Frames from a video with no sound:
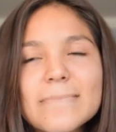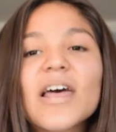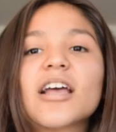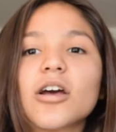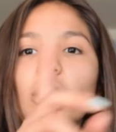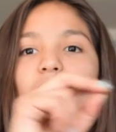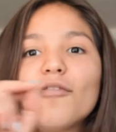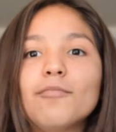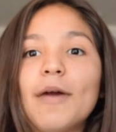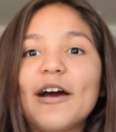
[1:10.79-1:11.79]
like
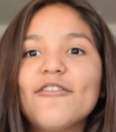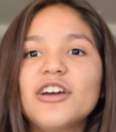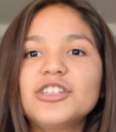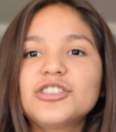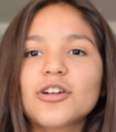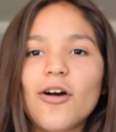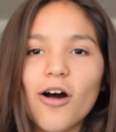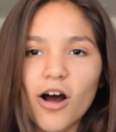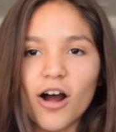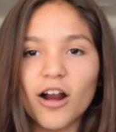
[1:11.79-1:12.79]
malefish
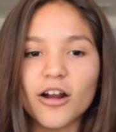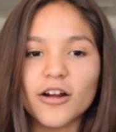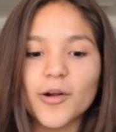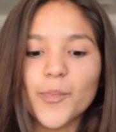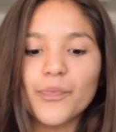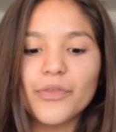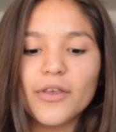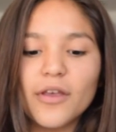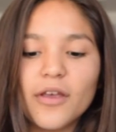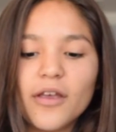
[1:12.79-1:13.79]
are
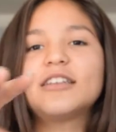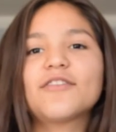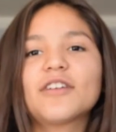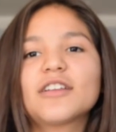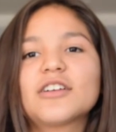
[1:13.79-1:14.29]
different.